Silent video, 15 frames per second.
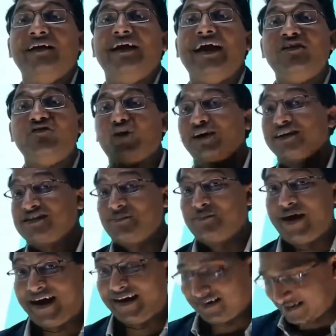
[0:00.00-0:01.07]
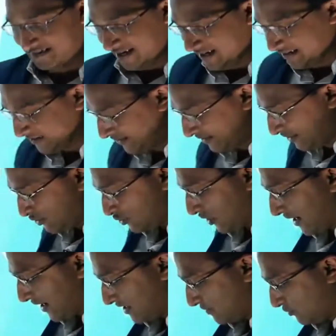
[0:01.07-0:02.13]
and what is a bank, right? So
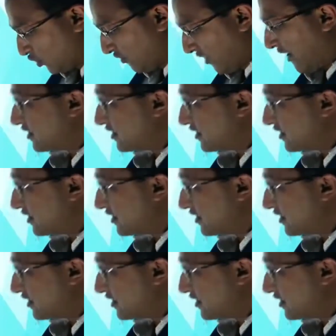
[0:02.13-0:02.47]
let us move